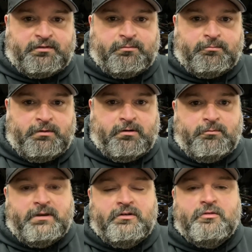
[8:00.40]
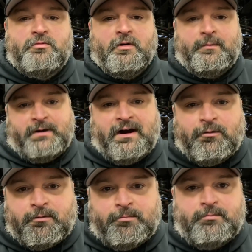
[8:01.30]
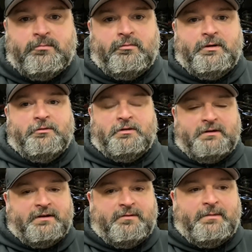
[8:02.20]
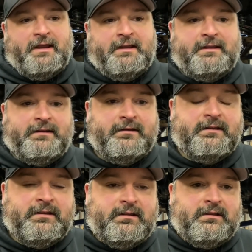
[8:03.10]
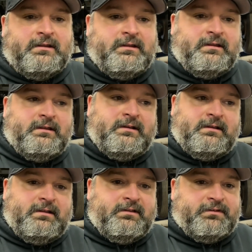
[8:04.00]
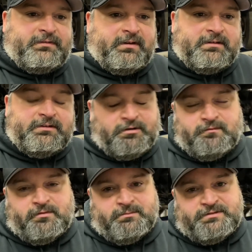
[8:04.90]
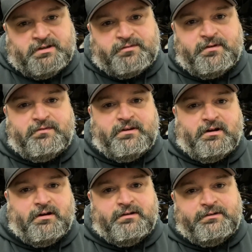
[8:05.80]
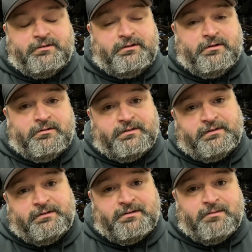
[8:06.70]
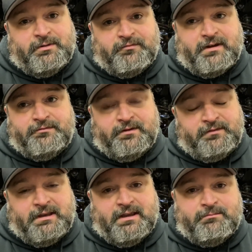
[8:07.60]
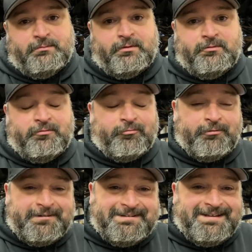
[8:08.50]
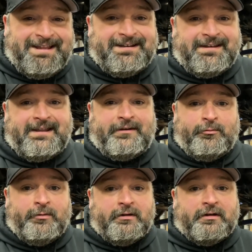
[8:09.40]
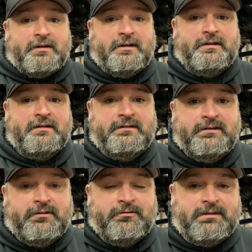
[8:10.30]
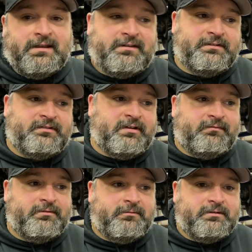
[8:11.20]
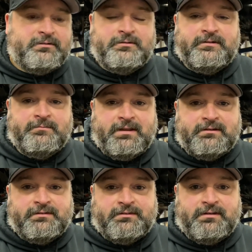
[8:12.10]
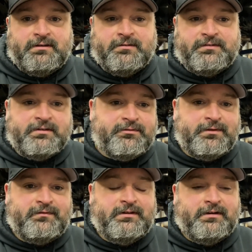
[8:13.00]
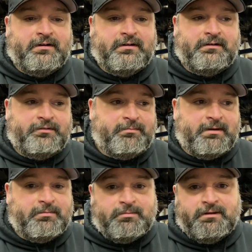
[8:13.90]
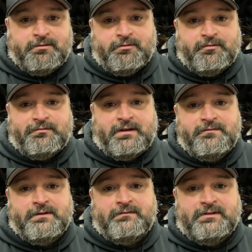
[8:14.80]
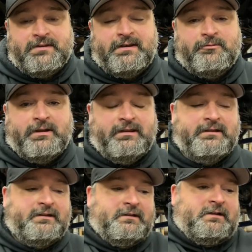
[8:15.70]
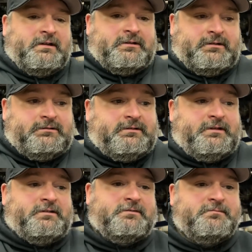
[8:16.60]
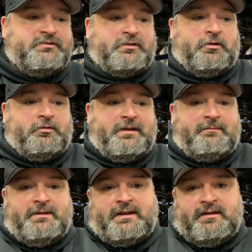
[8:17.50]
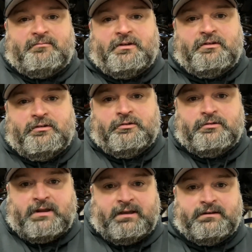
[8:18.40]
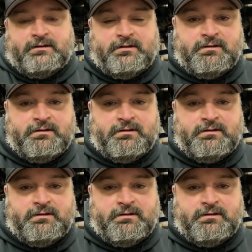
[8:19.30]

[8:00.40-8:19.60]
You know, we knew what power we were looking to make, and this suddenly turned from a 650 car into, you know, this thing's going to be 550 capable with really not a lot of work. You know, a lot of the stuff that we're doing to make this thing a 650 car, it's probably going to run 550s anyway. So that became the new kind of